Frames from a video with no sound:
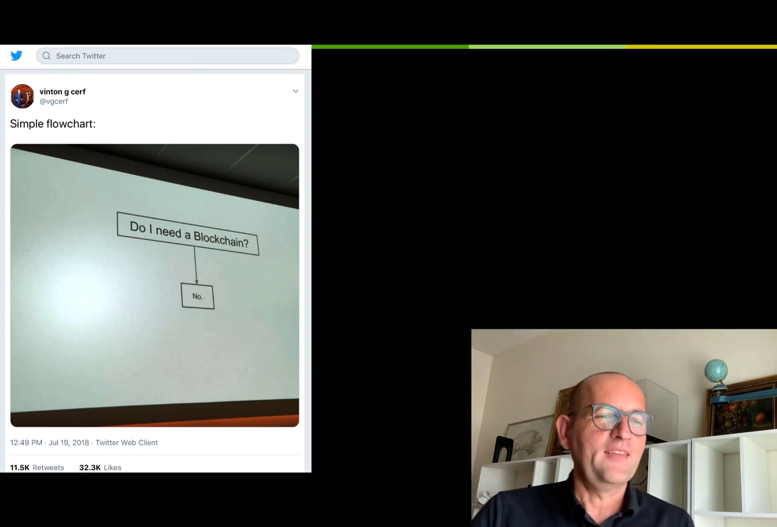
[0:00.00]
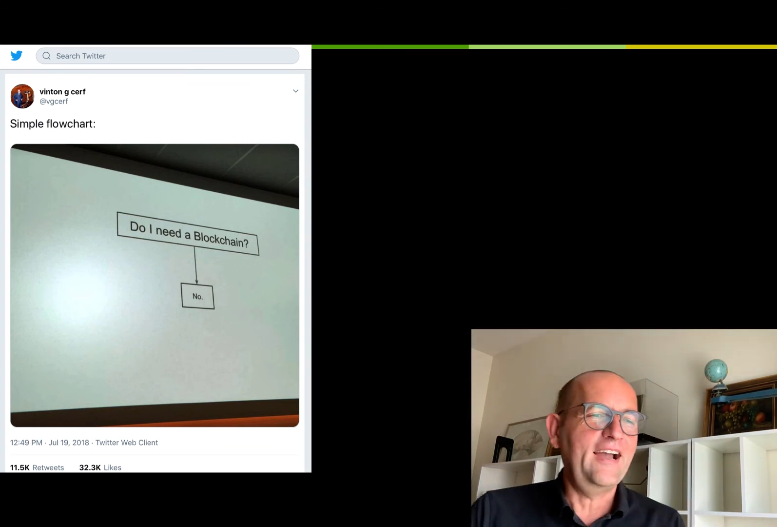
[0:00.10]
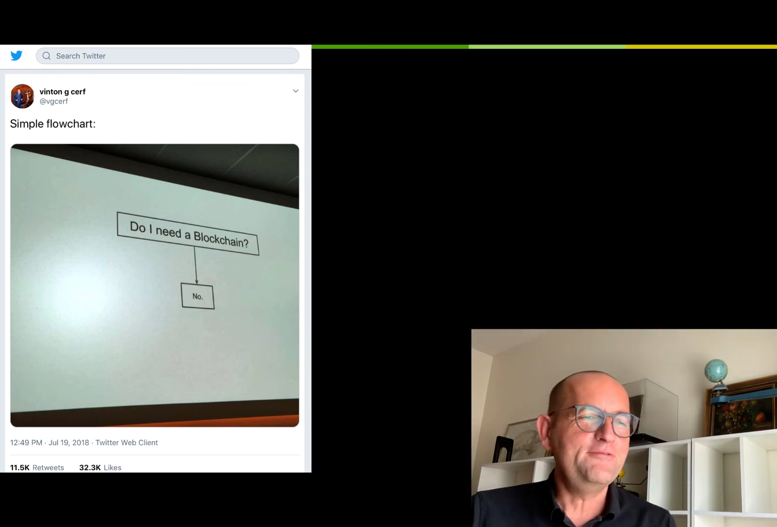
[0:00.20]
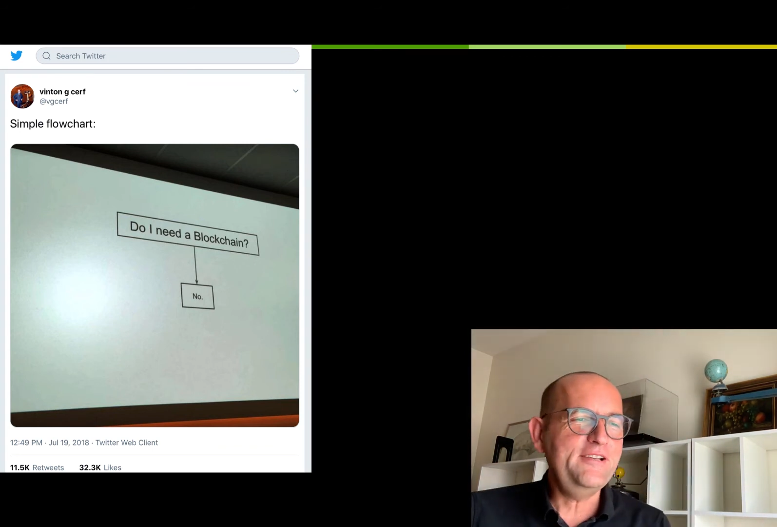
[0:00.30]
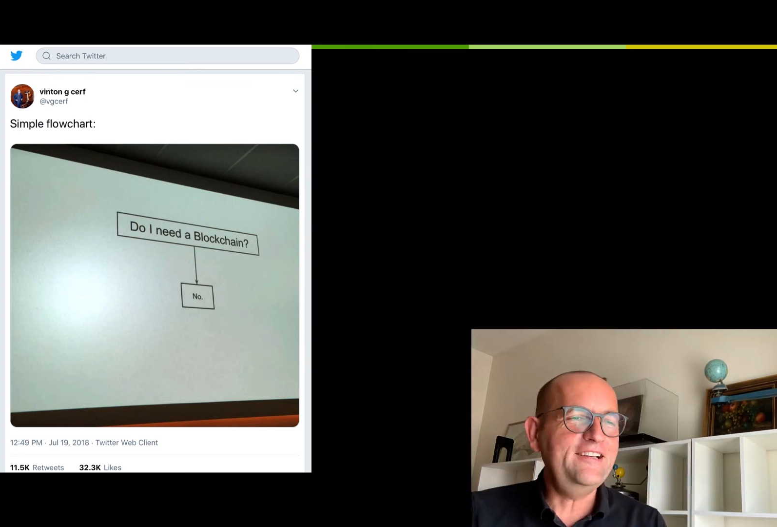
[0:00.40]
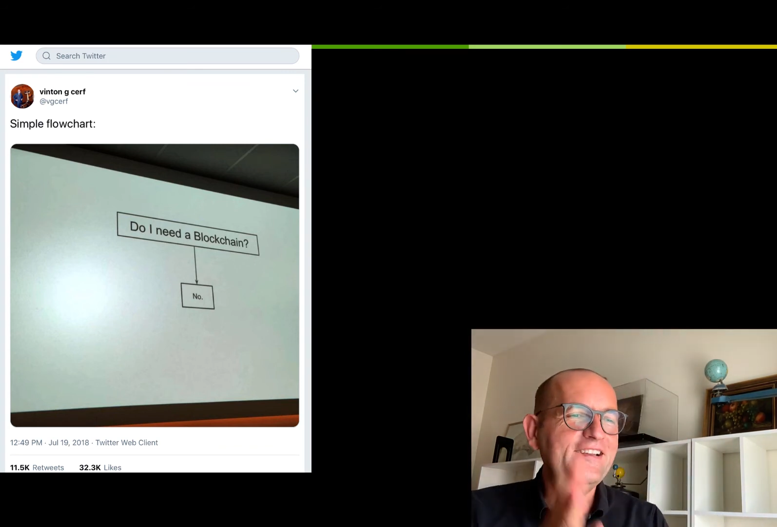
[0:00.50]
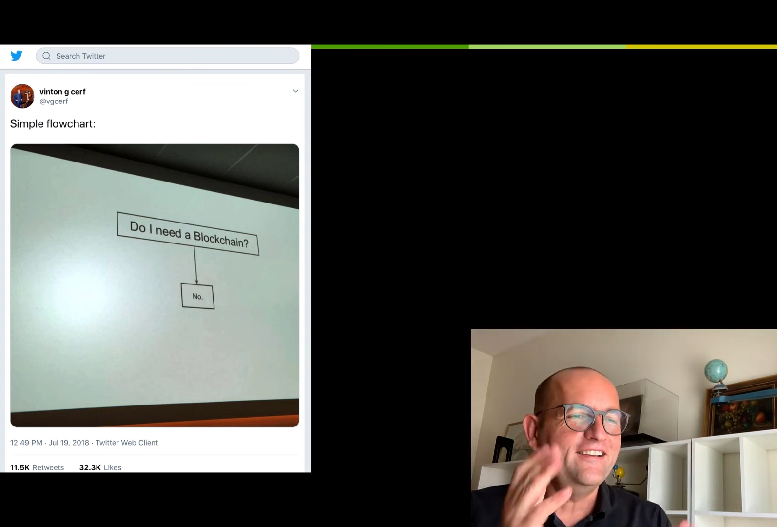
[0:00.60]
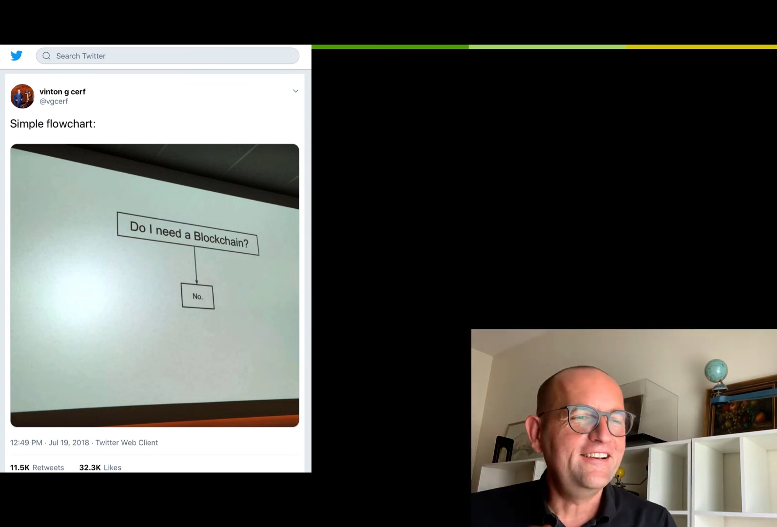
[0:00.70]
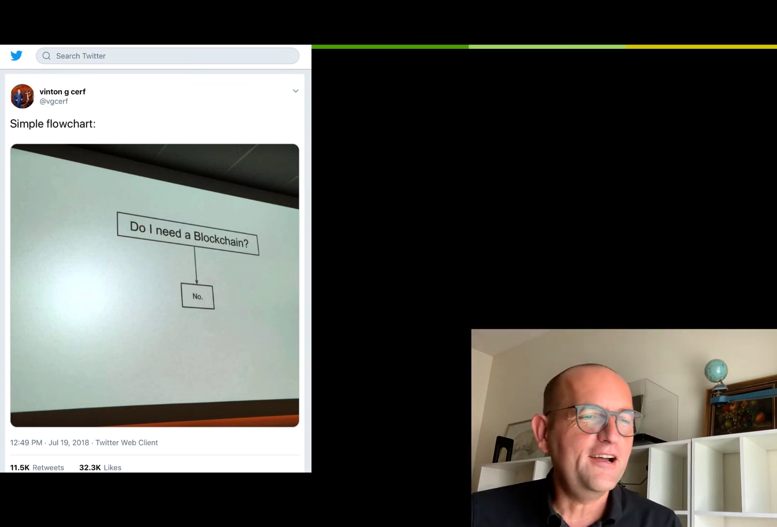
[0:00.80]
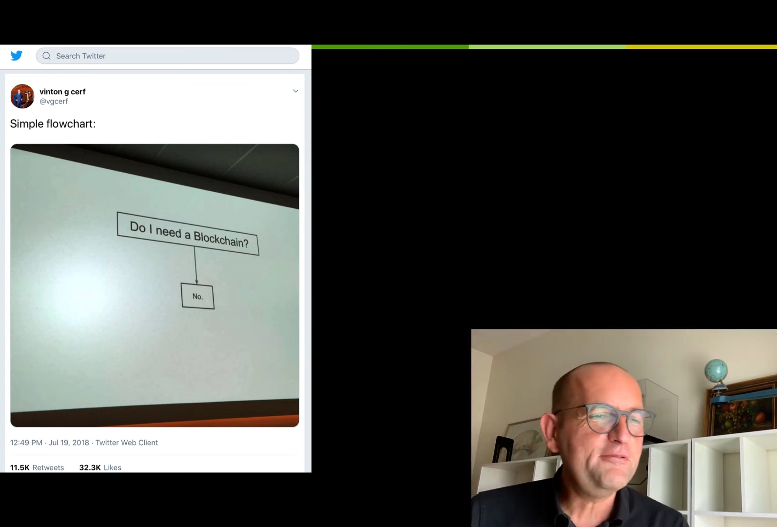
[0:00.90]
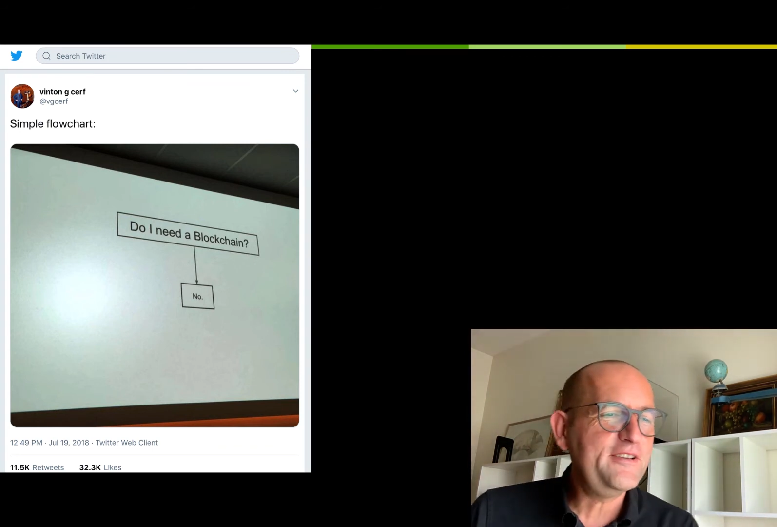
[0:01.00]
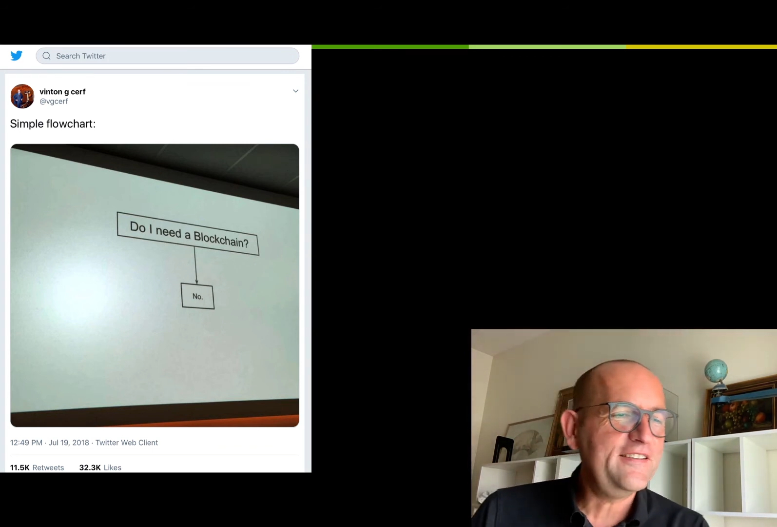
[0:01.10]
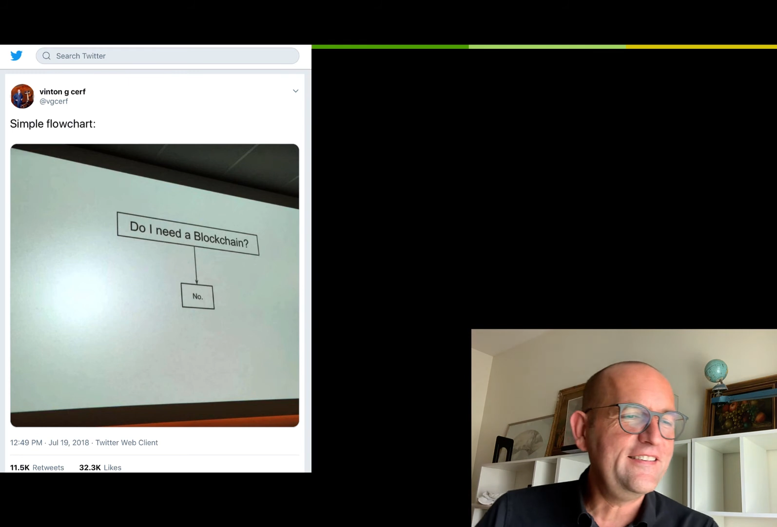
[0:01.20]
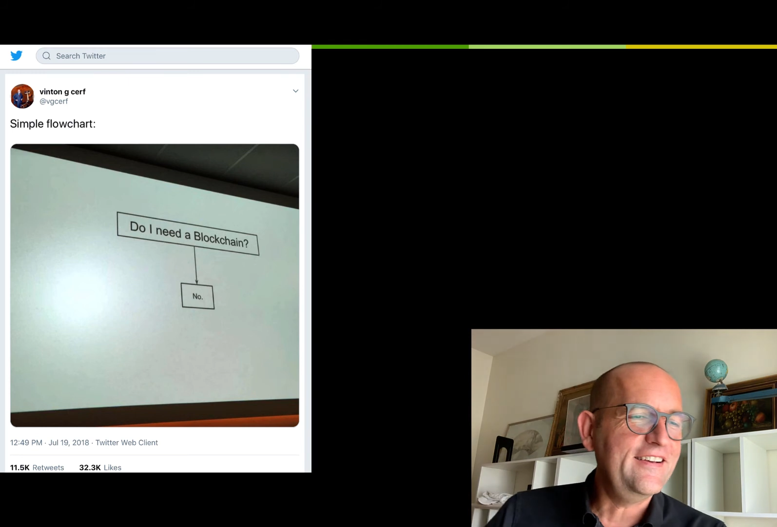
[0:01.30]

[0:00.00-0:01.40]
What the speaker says: I really love this